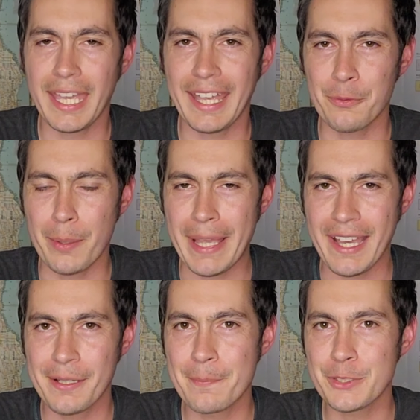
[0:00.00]
And we're
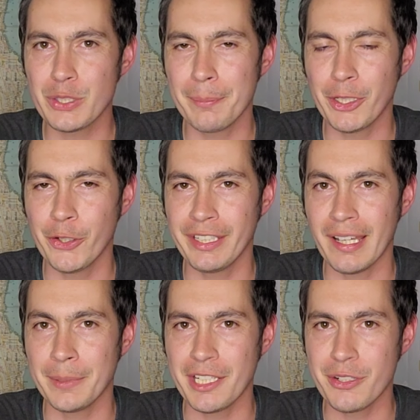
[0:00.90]
back. So let me go ahead and
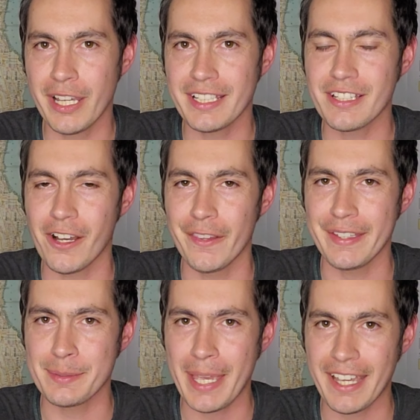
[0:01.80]
update you guys on
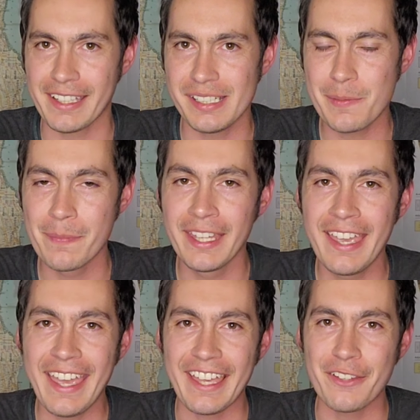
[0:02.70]
this package.
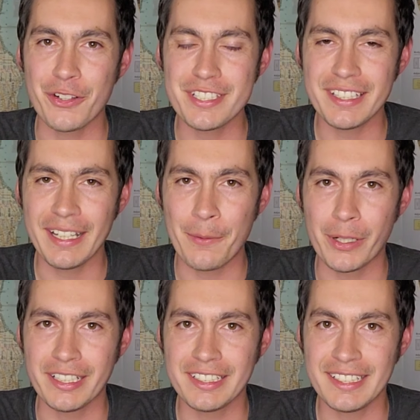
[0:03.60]
And the first thing I
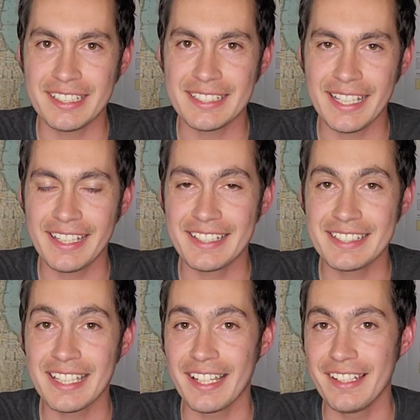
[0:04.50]
wanted to say
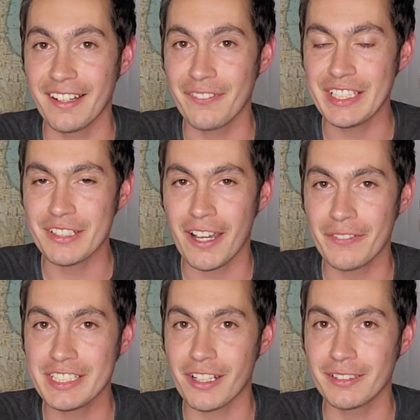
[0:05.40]
is none of these
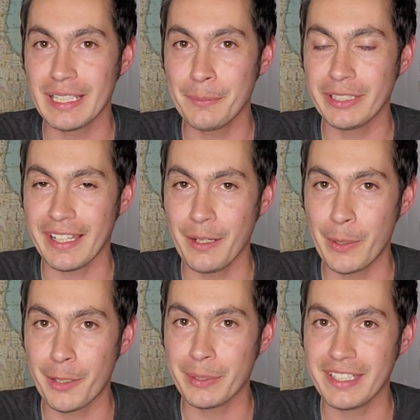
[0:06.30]
coffees are labeled
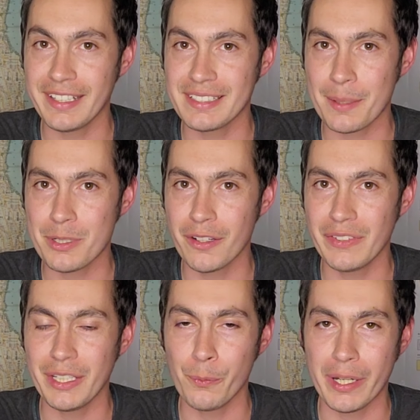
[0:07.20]
anywhere with the exception of
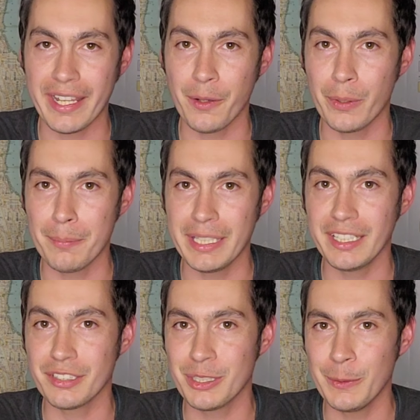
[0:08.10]
the 1A,
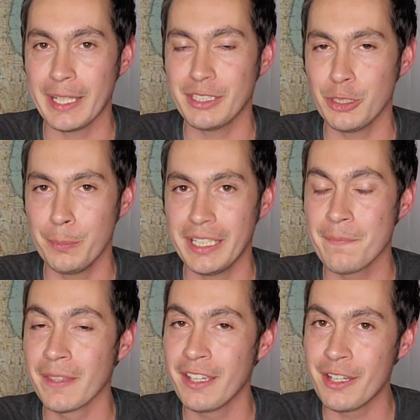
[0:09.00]
1B, 2A,
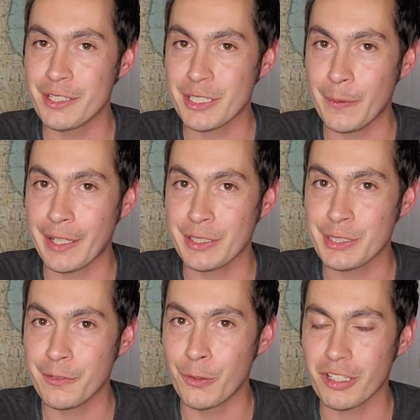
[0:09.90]
2B, so on and
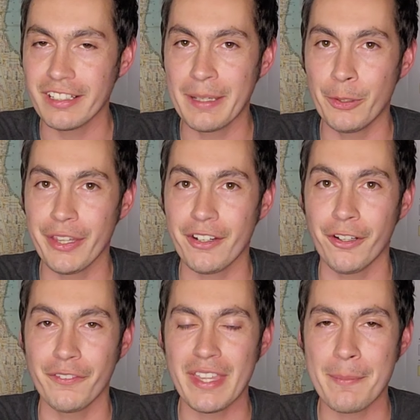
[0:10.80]
so forth label that
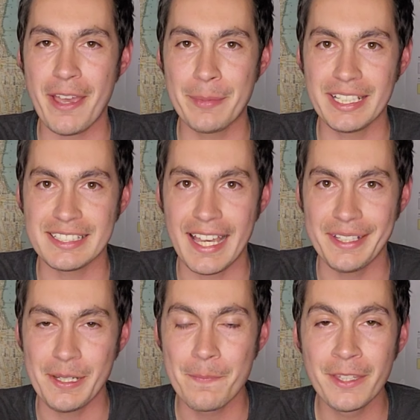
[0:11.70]
all of them have been
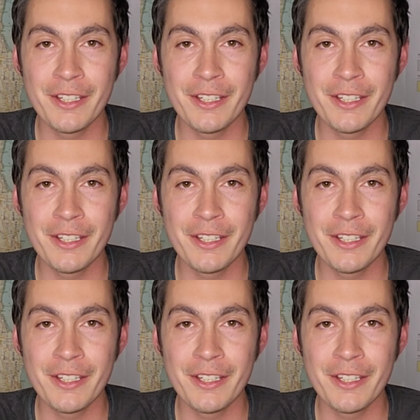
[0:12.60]
assigned.